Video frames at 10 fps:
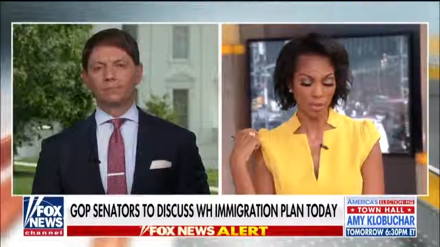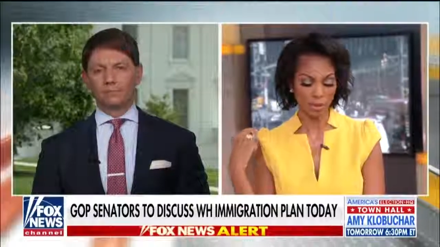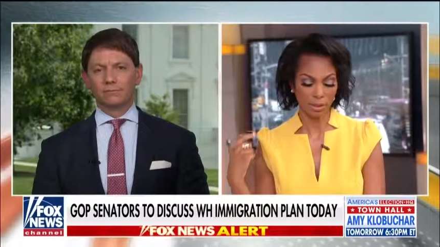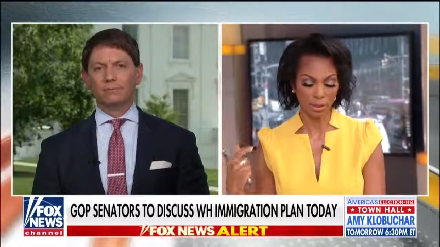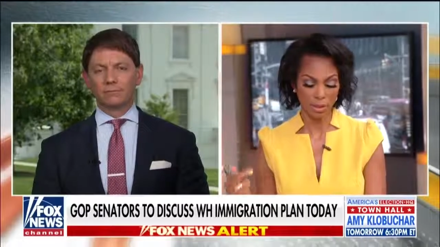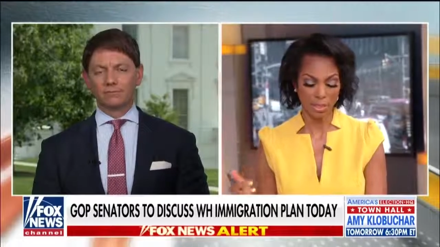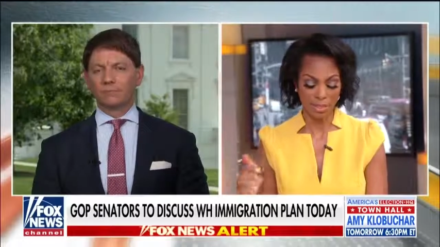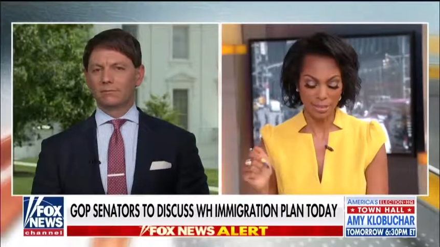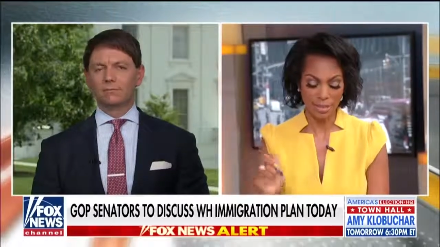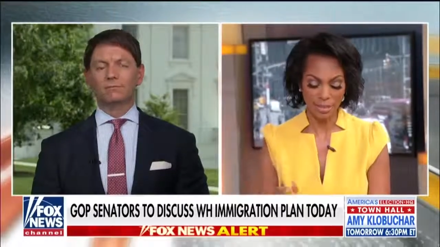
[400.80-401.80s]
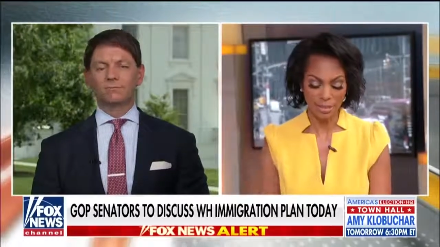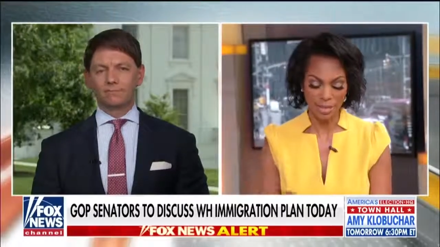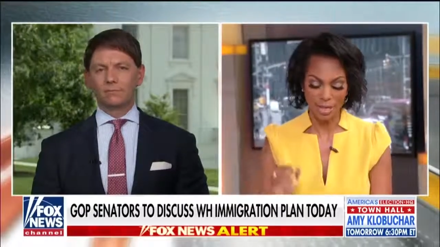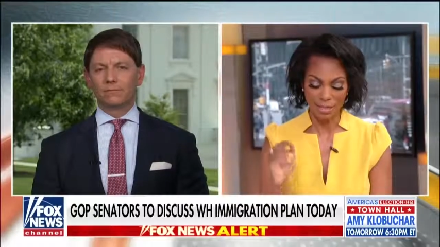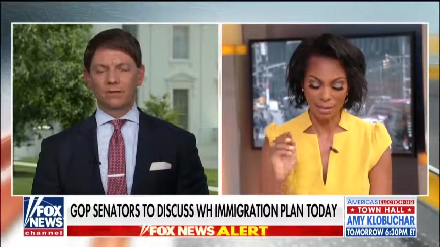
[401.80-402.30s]
Speaker 1: illegally. They say that
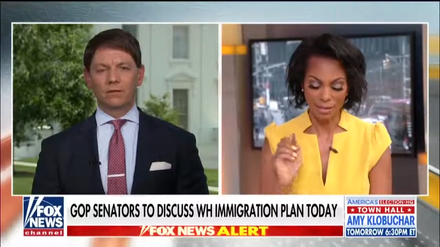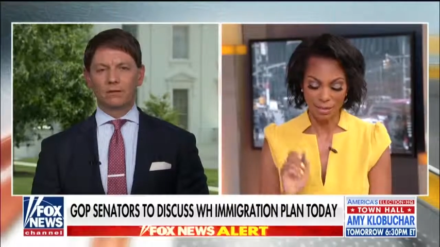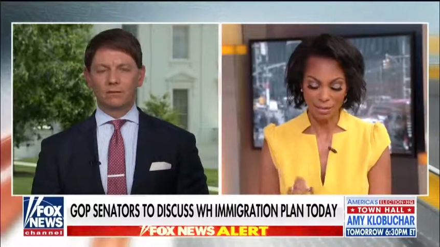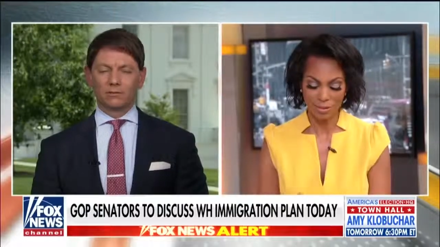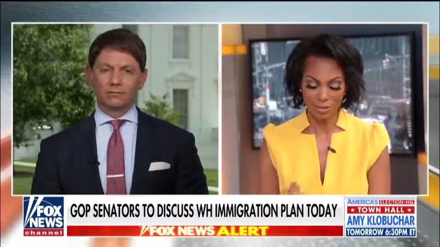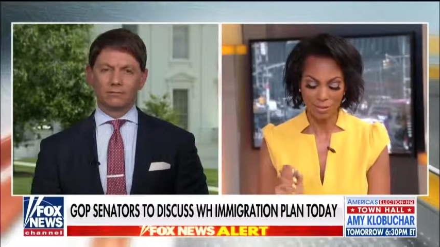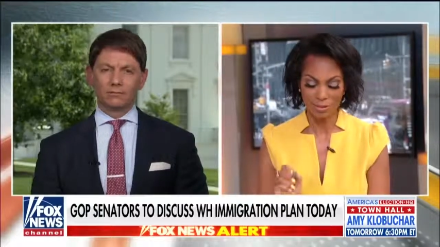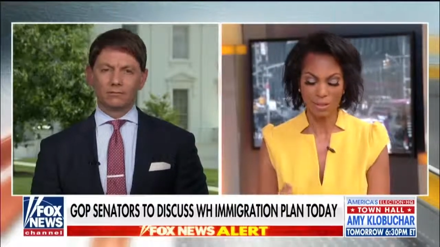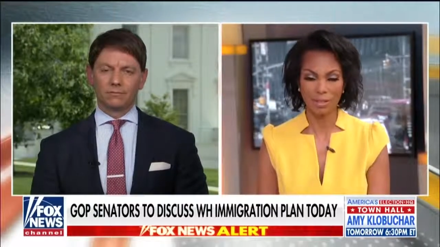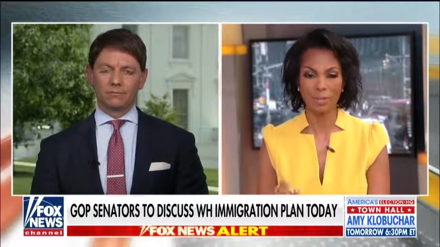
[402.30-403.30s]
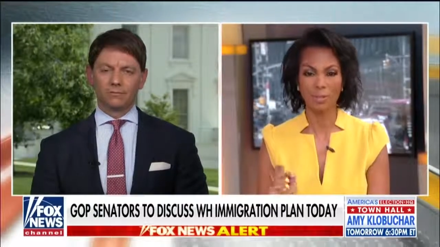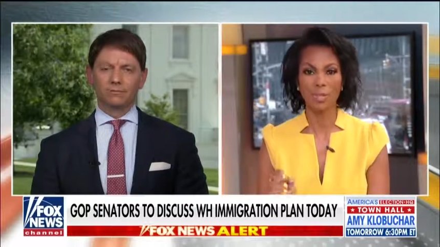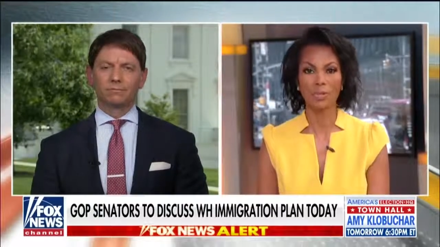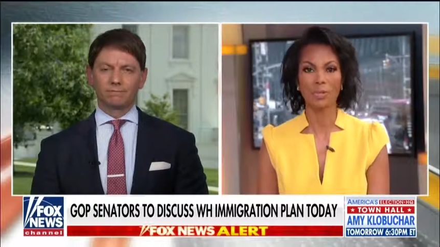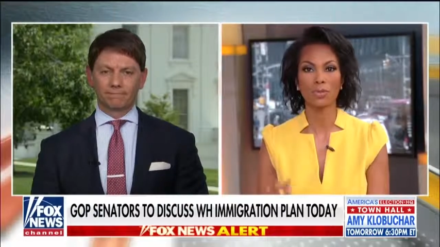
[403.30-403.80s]
that is an unsustainable
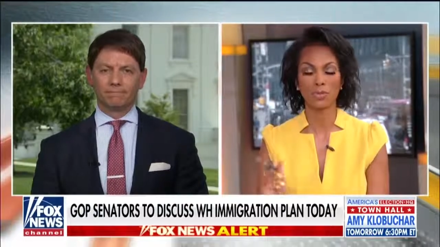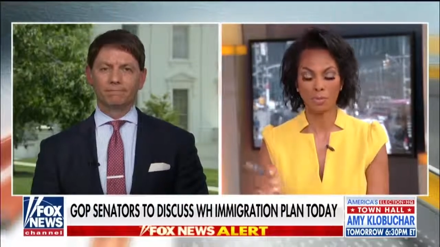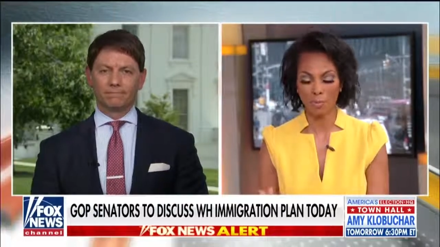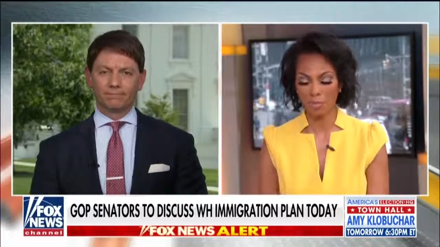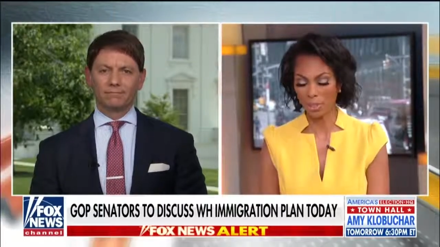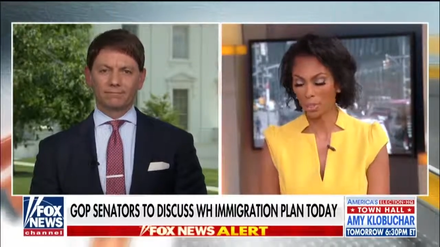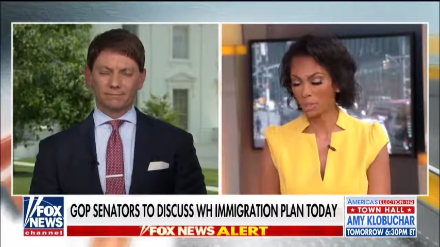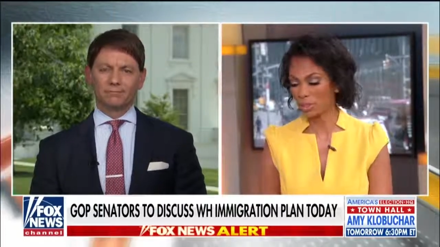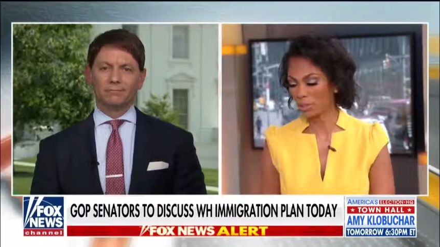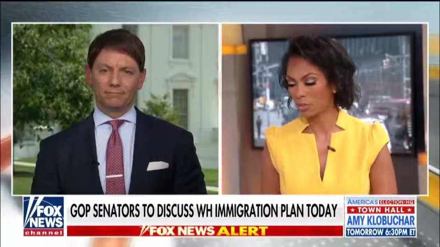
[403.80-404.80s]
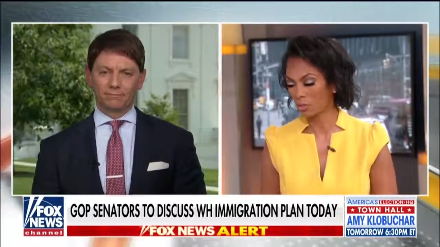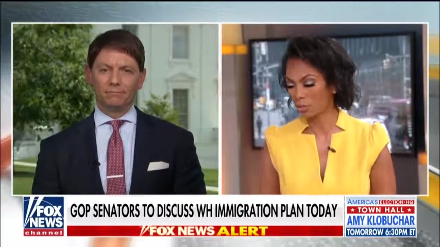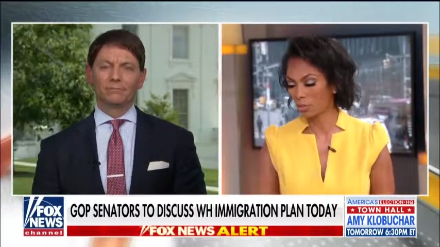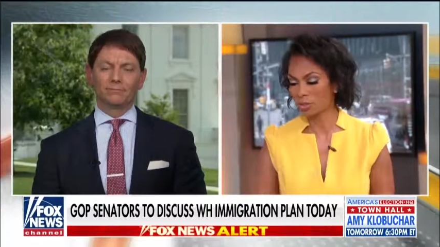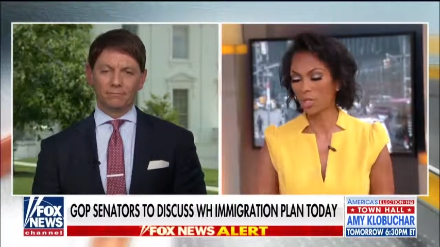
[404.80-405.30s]
number. The drumbeat continues
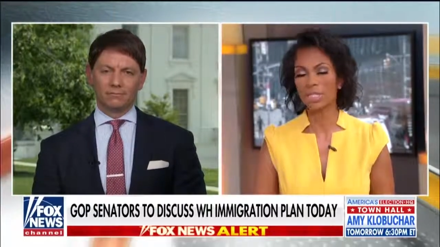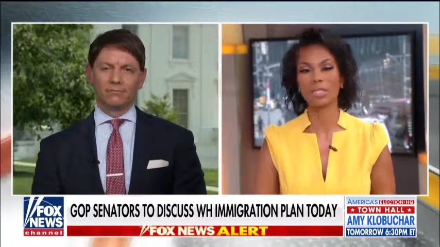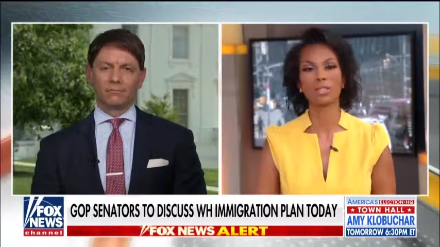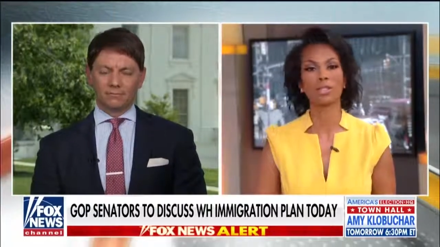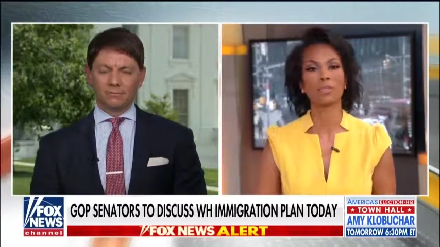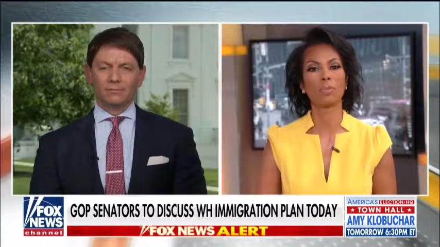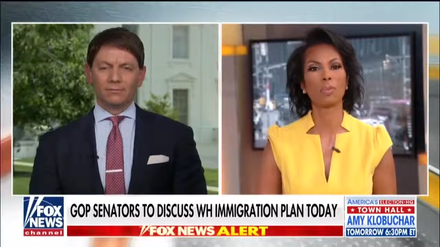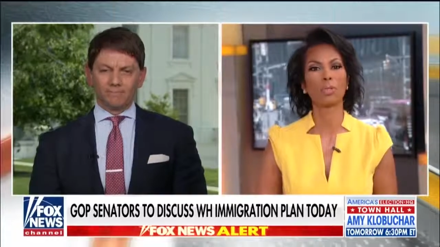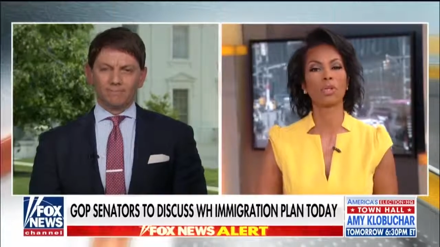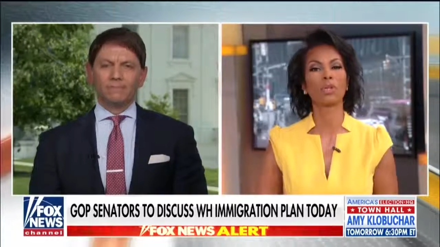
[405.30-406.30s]
of a crisis at the border.